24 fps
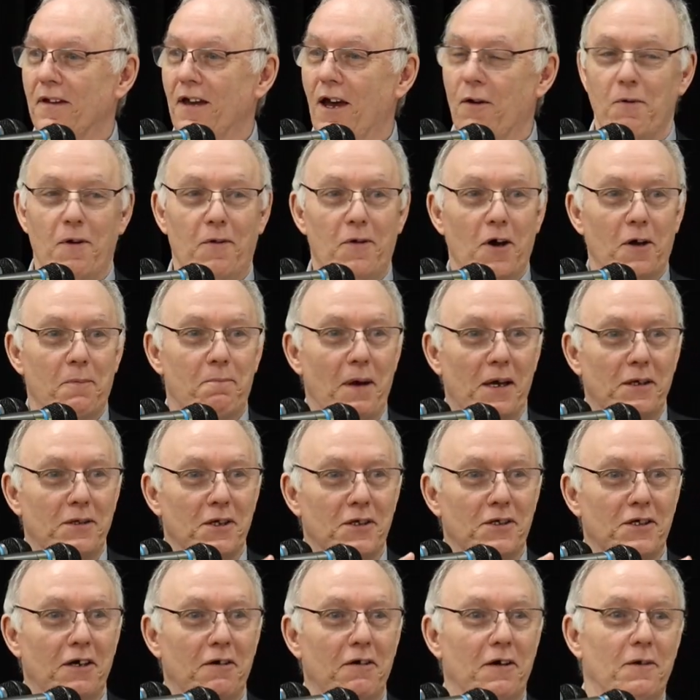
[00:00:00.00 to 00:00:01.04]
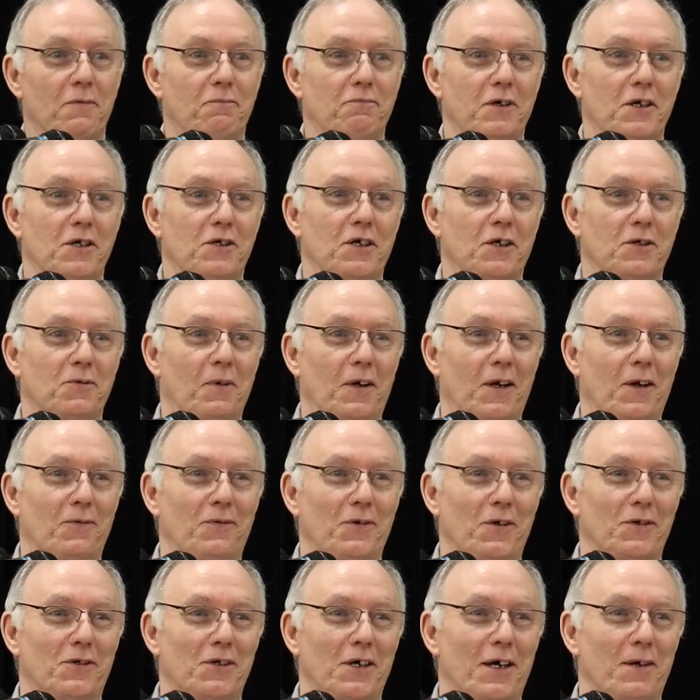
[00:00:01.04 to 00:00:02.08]
And we've heard Pastor Terry preach this one a
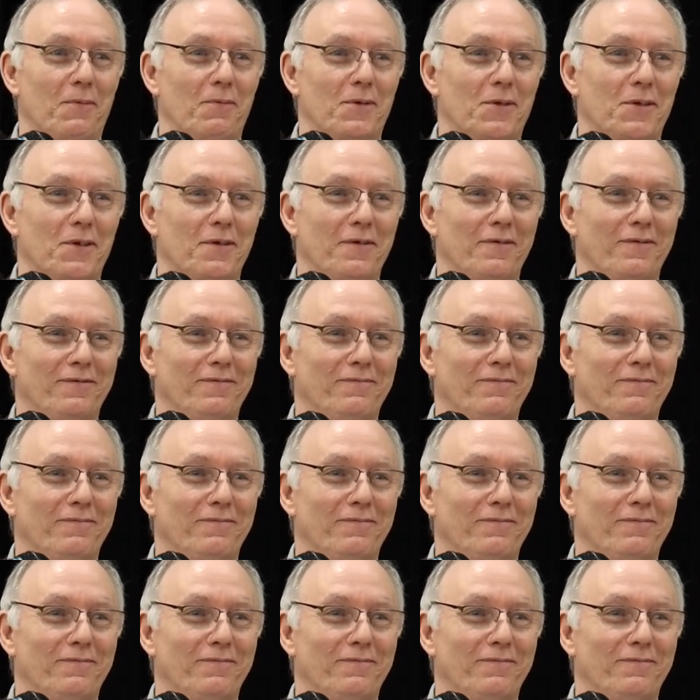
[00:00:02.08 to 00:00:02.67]
few times,